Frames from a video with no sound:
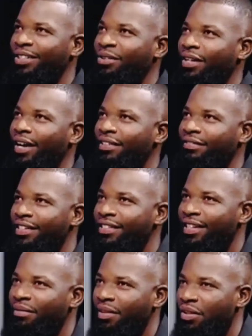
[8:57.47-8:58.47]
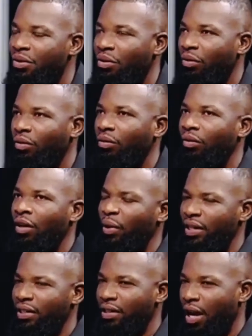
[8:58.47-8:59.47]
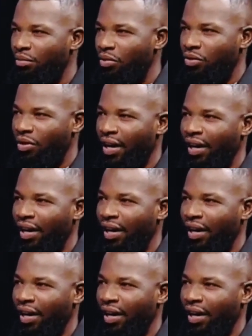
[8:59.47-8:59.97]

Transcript: I should advise them that, when it comes to